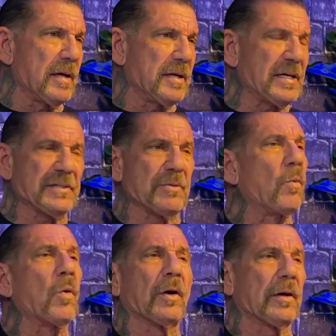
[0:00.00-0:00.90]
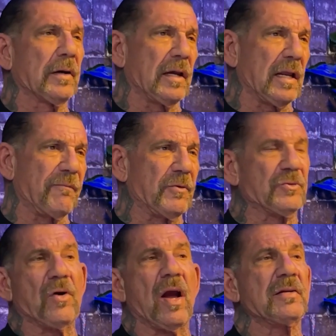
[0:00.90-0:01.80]
It doesn't work. And if you're
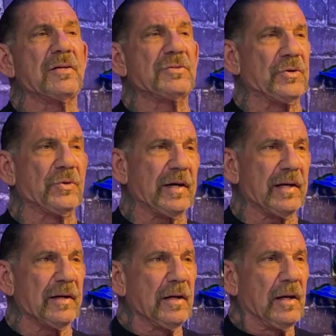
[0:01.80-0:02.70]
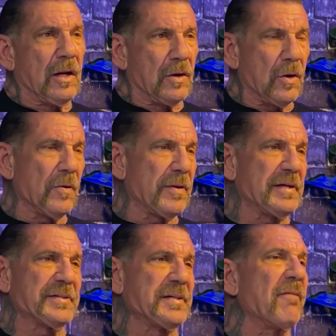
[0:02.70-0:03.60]
trying to do it, know that
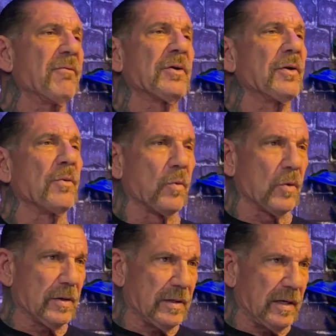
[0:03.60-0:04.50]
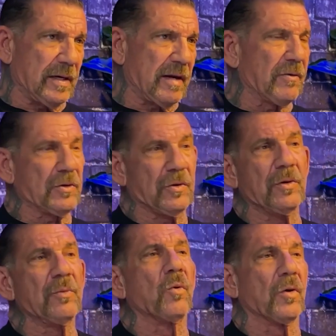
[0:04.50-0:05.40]
it's never going to work. It never
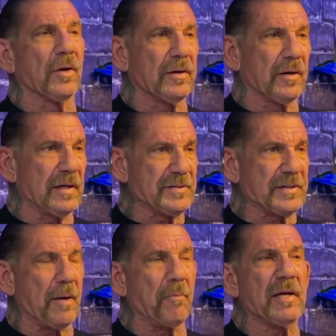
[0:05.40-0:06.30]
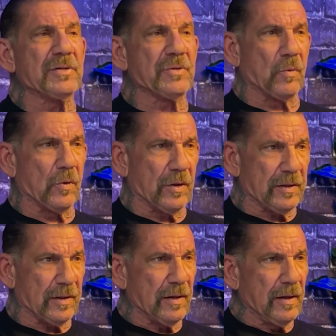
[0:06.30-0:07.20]
could work. It's not meant to work.